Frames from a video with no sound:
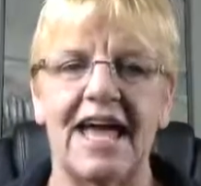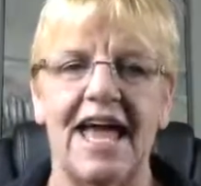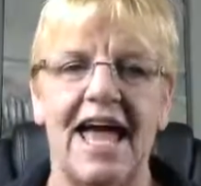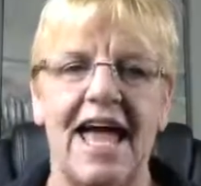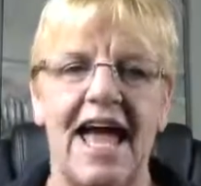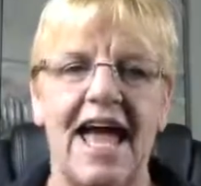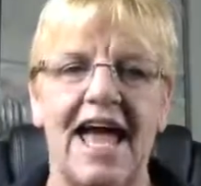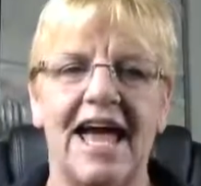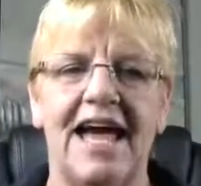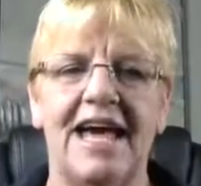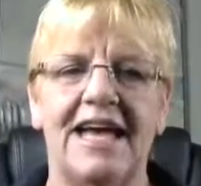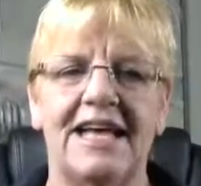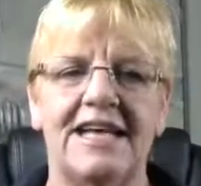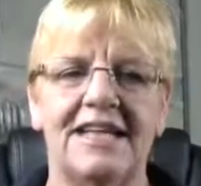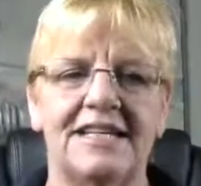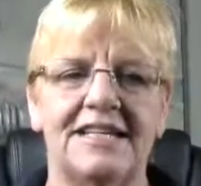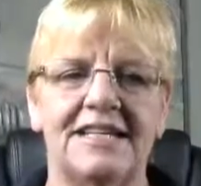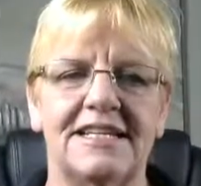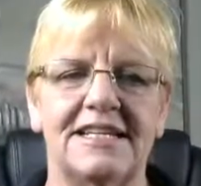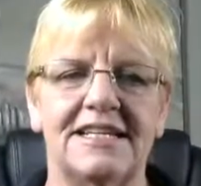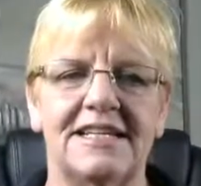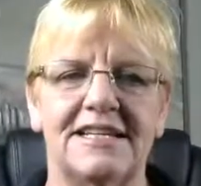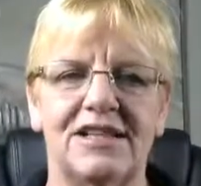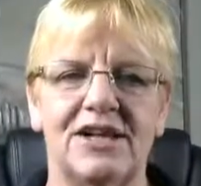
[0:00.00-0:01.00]

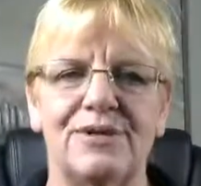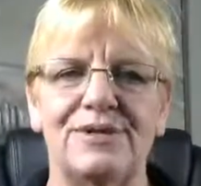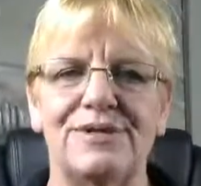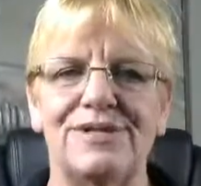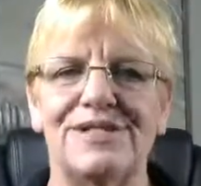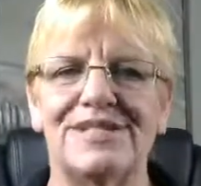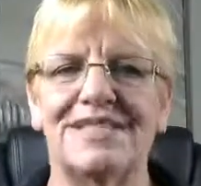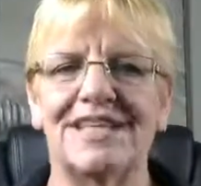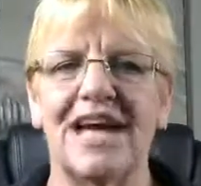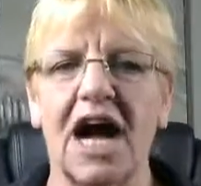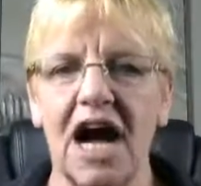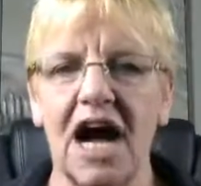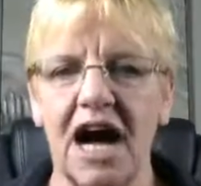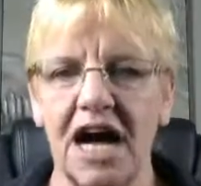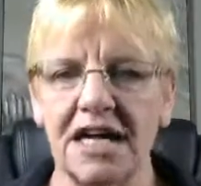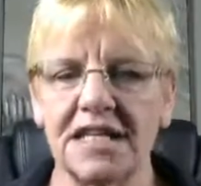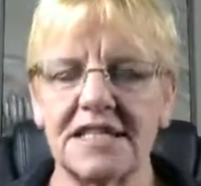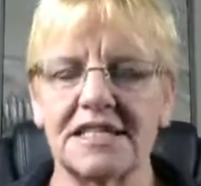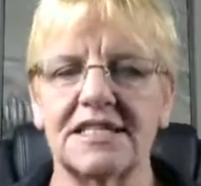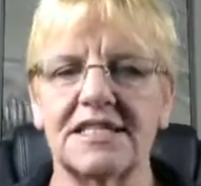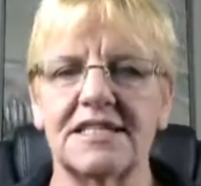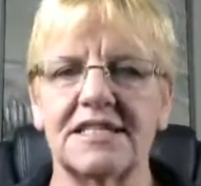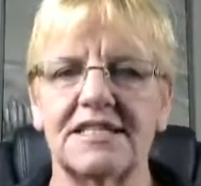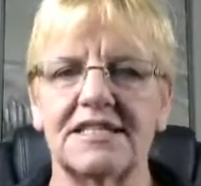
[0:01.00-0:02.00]
and those
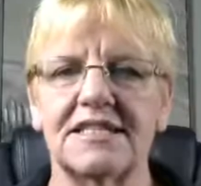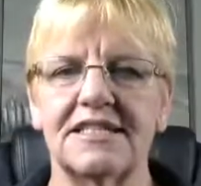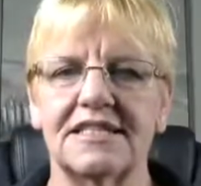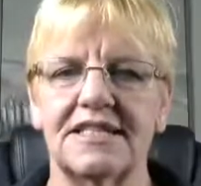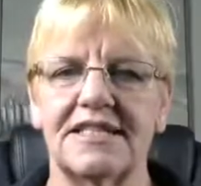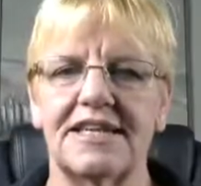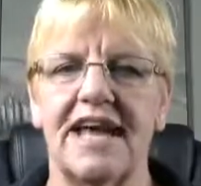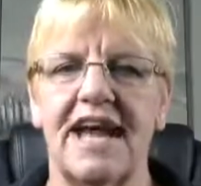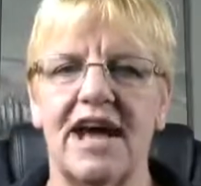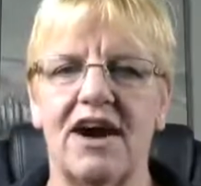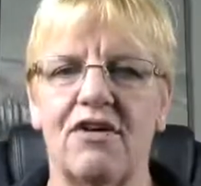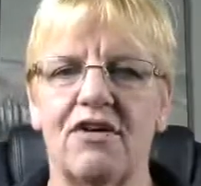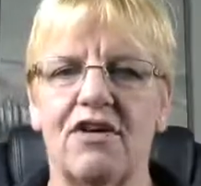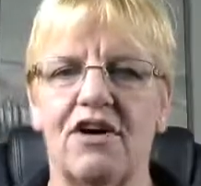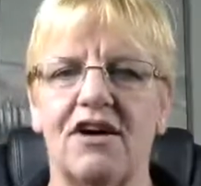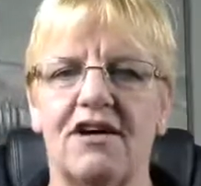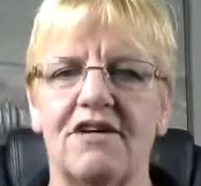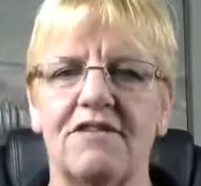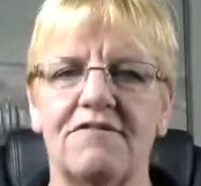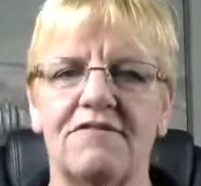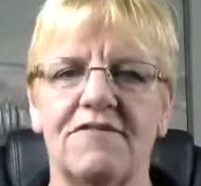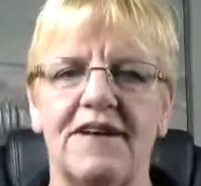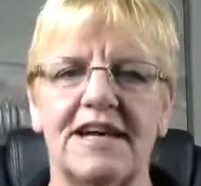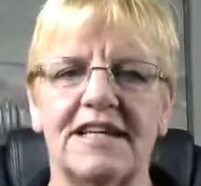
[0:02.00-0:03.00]
toxins now are
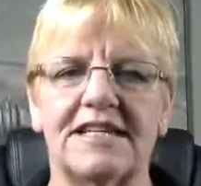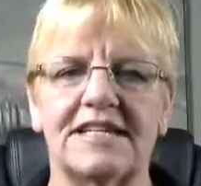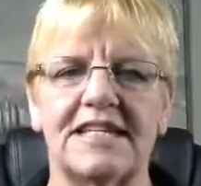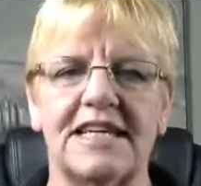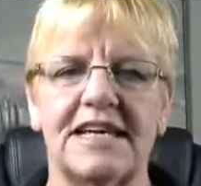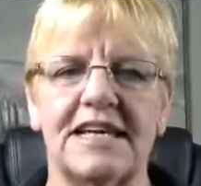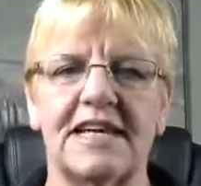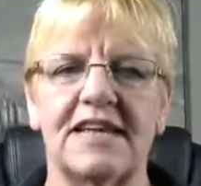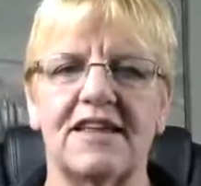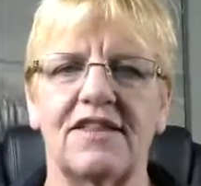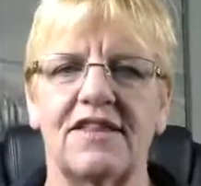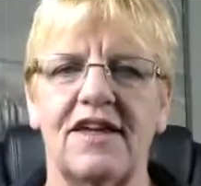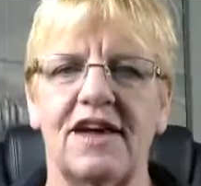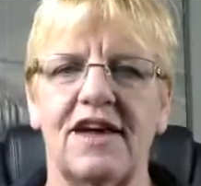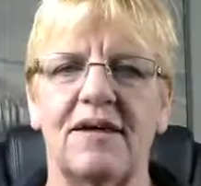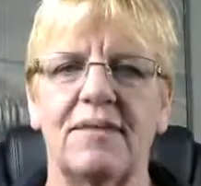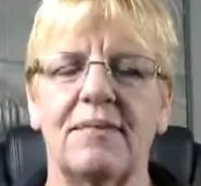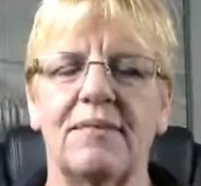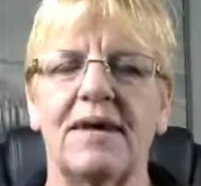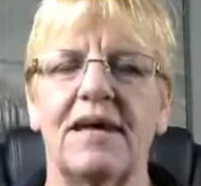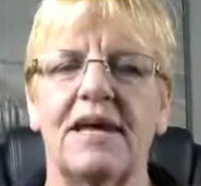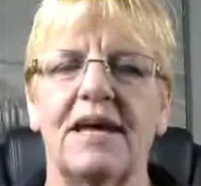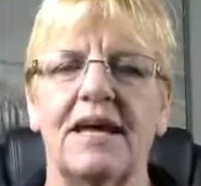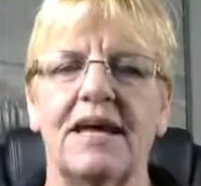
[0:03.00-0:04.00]
affecting them